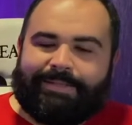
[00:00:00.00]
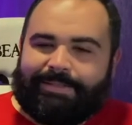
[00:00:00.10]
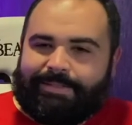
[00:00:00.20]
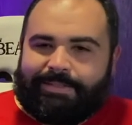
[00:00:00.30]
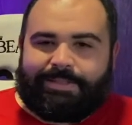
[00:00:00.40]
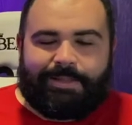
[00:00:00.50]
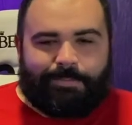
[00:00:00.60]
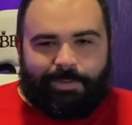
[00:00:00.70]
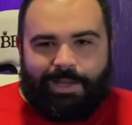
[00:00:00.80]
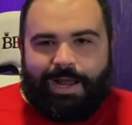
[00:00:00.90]
just the
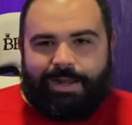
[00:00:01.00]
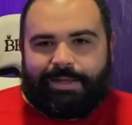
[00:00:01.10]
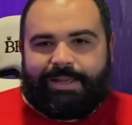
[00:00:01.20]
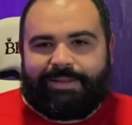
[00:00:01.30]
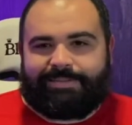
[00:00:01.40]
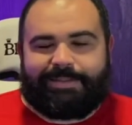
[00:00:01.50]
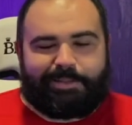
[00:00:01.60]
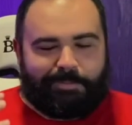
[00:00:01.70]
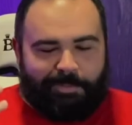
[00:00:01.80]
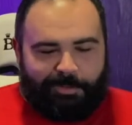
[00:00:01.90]
plot isn't
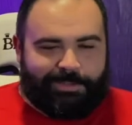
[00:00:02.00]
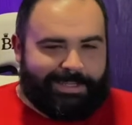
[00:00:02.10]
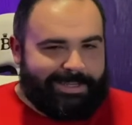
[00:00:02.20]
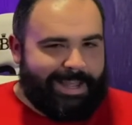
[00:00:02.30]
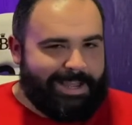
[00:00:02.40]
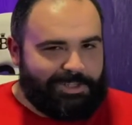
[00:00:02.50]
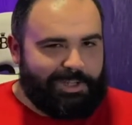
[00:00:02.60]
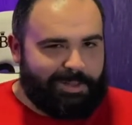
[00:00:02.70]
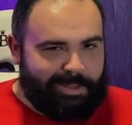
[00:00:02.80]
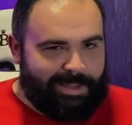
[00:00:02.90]
the most
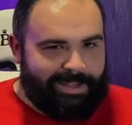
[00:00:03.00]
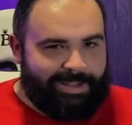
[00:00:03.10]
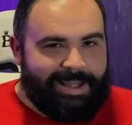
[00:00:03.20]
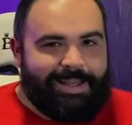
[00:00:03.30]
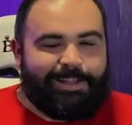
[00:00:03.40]
engaging thing,